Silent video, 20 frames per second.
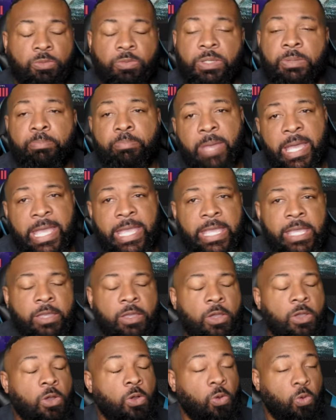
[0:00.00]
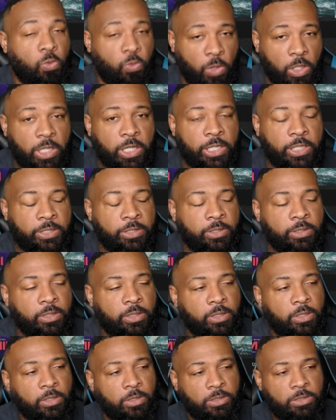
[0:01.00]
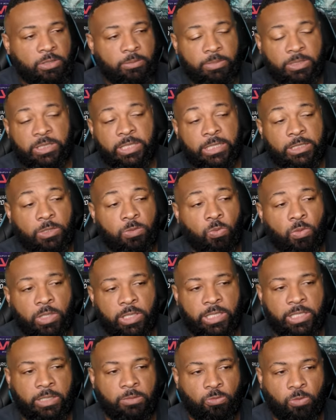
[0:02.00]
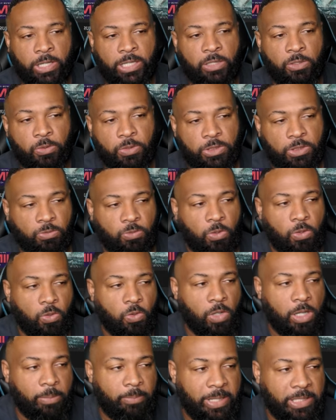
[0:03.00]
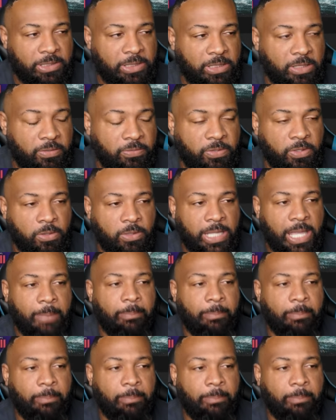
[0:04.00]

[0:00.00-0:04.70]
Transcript: So we may run some six one and Ray Lewis and Roquan may see the field.